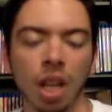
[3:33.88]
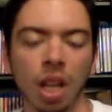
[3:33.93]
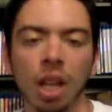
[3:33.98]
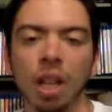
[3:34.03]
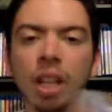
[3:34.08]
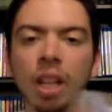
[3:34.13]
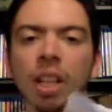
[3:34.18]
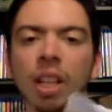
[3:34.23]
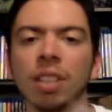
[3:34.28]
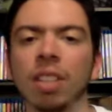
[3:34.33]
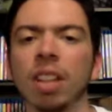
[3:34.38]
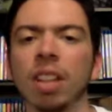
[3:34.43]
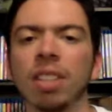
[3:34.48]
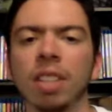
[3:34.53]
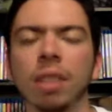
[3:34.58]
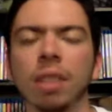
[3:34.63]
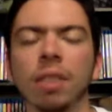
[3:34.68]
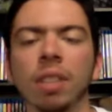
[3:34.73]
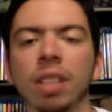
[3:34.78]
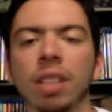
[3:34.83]
Like I said,
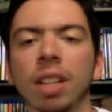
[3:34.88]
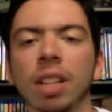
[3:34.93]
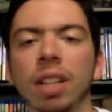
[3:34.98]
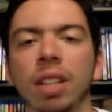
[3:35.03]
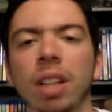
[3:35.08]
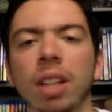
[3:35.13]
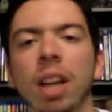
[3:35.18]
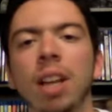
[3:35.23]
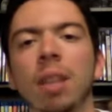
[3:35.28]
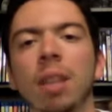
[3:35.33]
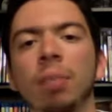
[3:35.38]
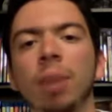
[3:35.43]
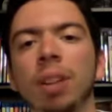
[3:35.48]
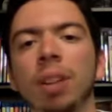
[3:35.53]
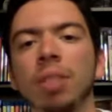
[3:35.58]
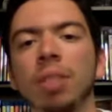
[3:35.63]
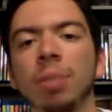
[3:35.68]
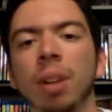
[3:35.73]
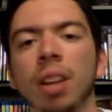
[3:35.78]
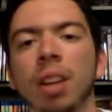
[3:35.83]
$17.99 at
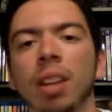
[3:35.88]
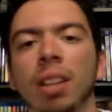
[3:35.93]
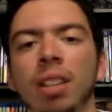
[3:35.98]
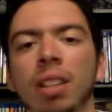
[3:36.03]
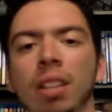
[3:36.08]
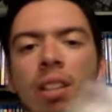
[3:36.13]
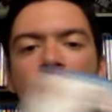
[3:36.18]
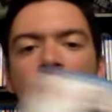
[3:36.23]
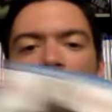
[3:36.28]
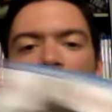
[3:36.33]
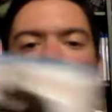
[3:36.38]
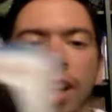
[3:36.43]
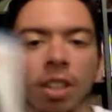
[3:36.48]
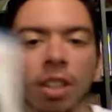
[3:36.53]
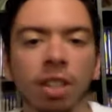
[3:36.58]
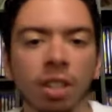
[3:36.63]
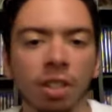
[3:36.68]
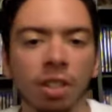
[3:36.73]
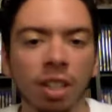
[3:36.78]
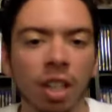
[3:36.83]
Best Buy and
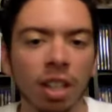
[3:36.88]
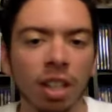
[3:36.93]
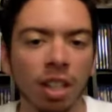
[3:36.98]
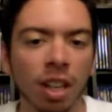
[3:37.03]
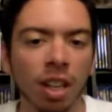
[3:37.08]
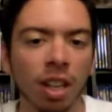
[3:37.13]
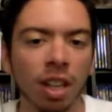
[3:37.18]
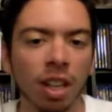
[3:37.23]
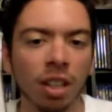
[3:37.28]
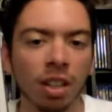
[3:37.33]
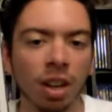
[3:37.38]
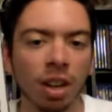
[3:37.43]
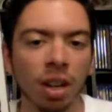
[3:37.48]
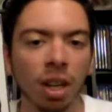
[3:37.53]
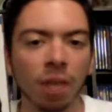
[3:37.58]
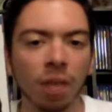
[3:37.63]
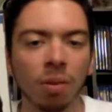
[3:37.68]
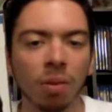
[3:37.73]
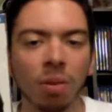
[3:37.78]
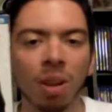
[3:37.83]
$16.99 at
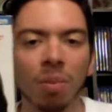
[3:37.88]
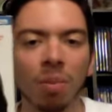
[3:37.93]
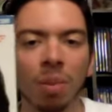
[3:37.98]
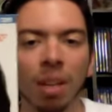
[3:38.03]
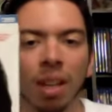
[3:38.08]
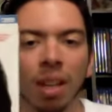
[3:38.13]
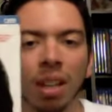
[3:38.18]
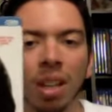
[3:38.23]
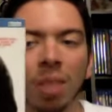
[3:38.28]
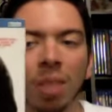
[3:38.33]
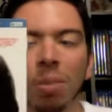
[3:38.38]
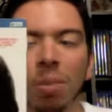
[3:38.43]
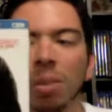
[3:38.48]
Target if you want to pick it up.